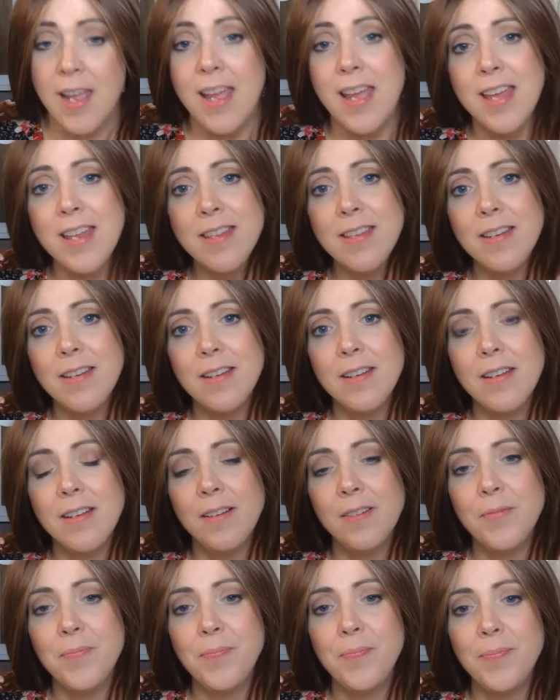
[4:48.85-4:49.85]
And
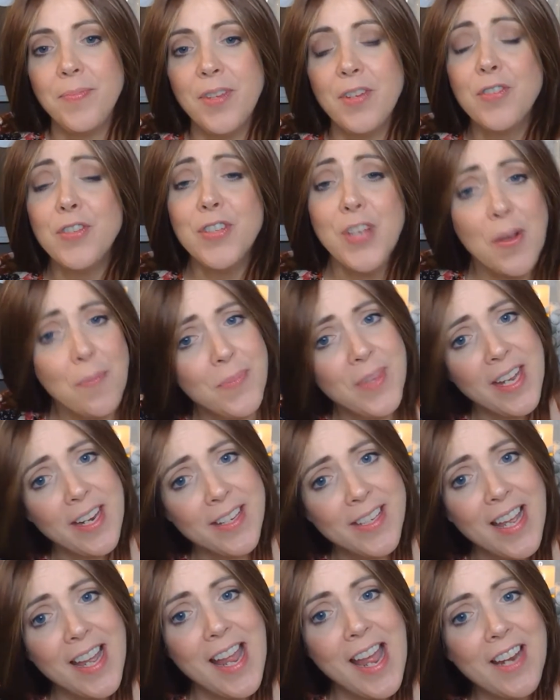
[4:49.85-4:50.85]
there's some things I